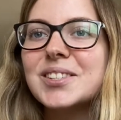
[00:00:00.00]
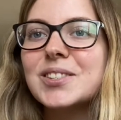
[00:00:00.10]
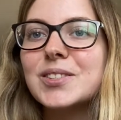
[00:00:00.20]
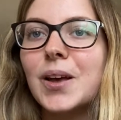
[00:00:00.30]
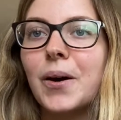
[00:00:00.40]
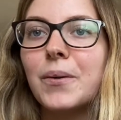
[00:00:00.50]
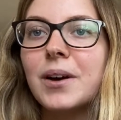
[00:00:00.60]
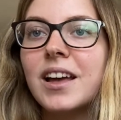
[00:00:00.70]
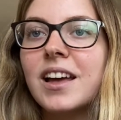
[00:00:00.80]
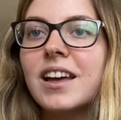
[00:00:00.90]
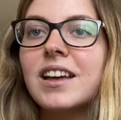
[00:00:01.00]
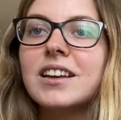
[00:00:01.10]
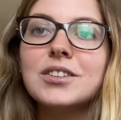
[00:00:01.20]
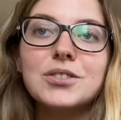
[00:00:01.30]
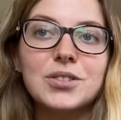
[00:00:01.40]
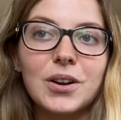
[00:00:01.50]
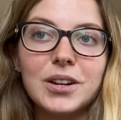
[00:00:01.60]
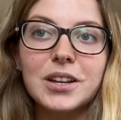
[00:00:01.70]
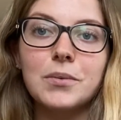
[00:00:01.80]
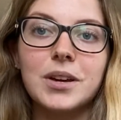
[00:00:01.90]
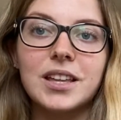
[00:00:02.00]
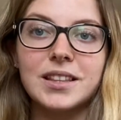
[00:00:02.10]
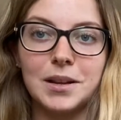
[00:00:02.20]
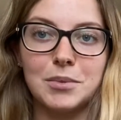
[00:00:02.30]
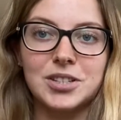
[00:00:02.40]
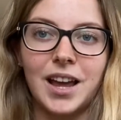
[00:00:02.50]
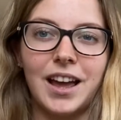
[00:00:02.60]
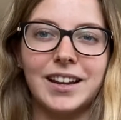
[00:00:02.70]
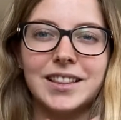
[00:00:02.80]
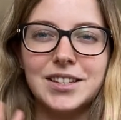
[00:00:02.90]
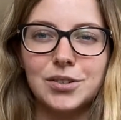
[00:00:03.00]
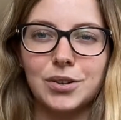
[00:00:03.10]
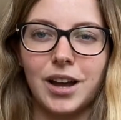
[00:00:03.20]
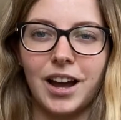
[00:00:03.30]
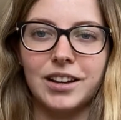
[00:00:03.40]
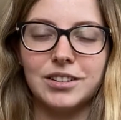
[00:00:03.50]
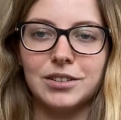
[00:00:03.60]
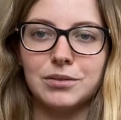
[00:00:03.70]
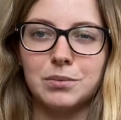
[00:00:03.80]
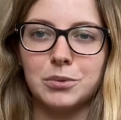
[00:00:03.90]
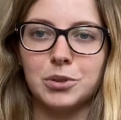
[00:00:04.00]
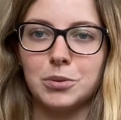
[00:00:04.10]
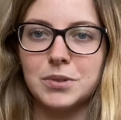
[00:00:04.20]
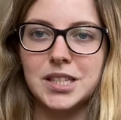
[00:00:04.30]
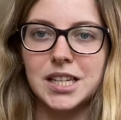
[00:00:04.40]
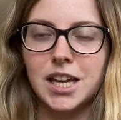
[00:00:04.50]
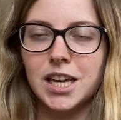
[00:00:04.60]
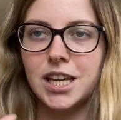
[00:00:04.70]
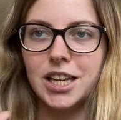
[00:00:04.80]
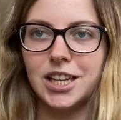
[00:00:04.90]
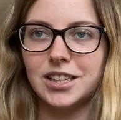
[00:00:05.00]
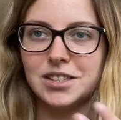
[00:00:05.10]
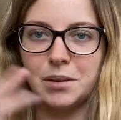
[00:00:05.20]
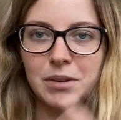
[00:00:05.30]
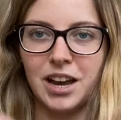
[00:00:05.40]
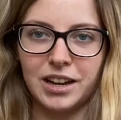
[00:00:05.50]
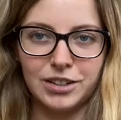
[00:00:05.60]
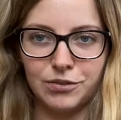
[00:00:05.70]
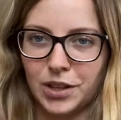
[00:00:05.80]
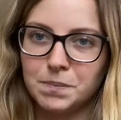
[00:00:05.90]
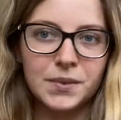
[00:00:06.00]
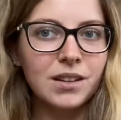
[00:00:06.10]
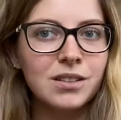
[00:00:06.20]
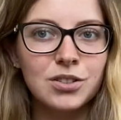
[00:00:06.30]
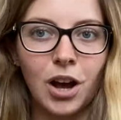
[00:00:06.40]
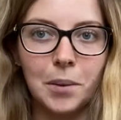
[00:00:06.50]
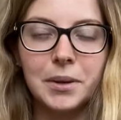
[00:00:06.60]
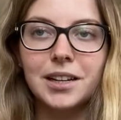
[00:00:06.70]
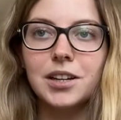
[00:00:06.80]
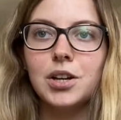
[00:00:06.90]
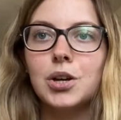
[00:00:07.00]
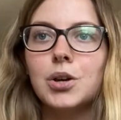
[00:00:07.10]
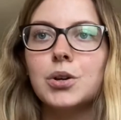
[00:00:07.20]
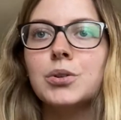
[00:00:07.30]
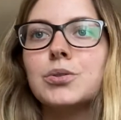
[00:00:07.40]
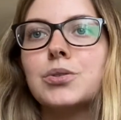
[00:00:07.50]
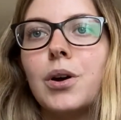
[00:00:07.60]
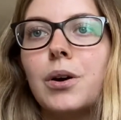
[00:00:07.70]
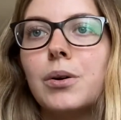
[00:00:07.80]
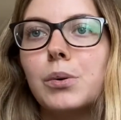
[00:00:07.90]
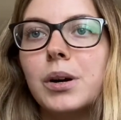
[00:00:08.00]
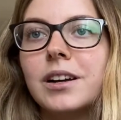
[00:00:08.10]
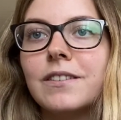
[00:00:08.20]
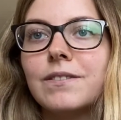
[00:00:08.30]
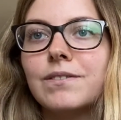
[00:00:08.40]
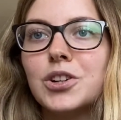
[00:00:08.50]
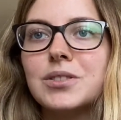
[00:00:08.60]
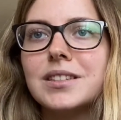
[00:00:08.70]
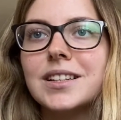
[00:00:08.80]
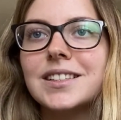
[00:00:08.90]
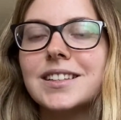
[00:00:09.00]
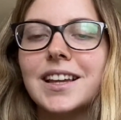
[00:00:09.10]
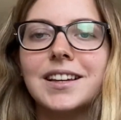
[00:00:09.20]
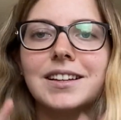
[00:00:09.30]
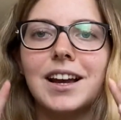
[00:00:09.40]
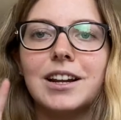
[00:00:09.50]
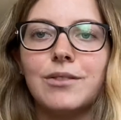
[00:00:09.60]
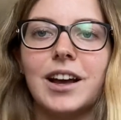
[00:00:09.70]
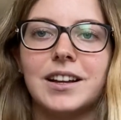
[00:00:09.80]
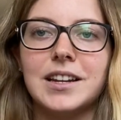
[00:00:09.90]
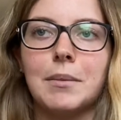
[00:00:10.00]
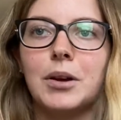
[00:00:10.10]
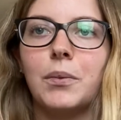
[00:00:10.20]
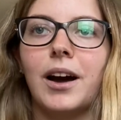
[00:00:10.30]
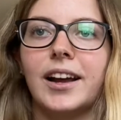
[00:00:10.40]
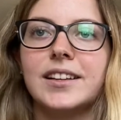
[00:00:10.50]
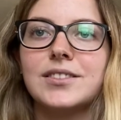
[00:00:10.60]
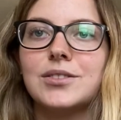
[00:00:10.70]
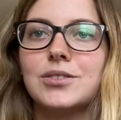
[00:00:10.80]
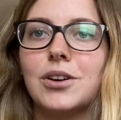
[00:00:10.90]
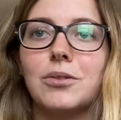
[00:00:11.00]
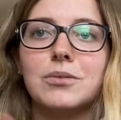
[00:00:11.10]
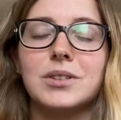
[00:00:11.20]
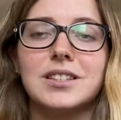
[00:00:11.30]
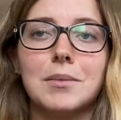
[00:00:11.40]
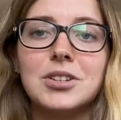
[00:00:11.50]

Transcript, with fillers: so starting with number 10, and these are kind of grouped in some kind of like topic. So first is like kind of academic wise. So with number